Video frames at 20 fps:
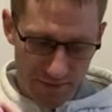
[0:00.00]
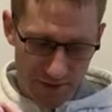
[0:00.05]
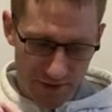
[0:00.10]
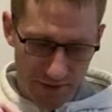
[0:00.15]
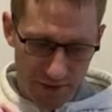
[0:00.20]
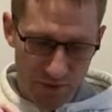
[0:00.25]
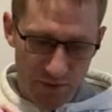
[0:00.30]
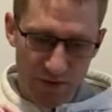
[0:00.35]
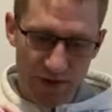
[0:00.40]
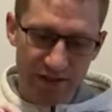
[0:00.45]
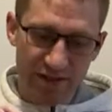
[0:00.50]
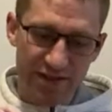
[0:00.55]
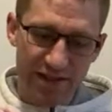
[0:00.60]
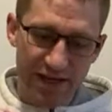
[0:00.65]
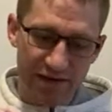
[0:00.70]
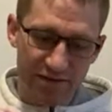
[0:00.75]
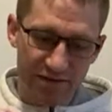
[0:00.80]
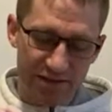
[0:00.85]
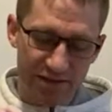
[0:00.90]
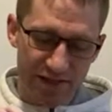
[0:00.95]
The one
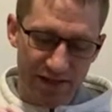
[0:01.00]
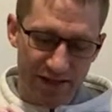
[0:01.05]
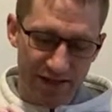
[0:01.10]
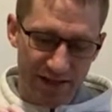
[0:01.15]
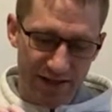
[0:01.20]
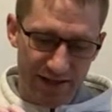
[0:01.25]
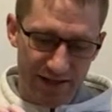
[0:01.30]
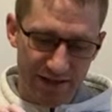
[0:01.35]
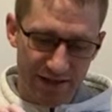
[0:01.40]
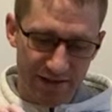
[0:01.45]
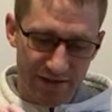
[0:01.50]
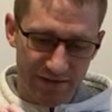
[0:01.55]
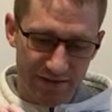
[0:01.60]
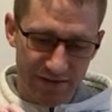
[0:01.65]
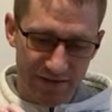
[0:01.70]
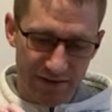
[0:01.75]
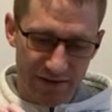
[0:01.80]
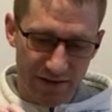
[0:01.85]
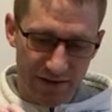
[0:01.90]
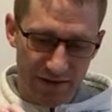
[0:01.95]
downside
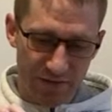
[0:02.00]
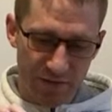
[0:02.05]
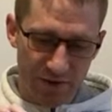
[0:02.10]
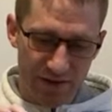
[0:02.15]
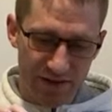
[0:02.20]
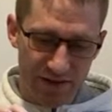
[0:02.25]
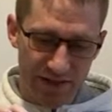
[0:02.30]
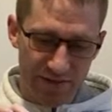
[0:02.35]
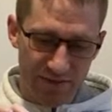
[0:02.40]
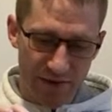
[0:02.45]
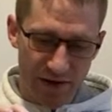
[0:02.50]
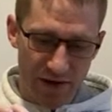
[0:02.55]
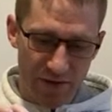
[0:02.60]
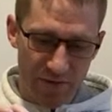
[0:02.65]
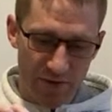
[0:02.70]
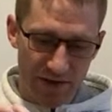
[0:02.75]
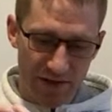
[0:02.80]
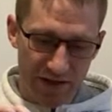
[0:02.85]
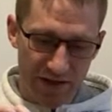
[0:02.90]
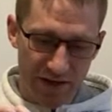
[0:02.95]
of 1 teapot,
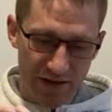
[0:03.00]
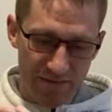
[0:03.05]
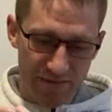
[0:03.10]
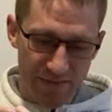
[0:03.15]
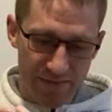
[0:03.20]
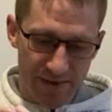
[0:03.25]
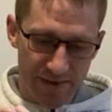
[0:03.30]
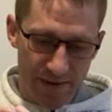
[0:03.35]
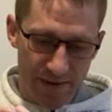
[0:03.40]
1 cup,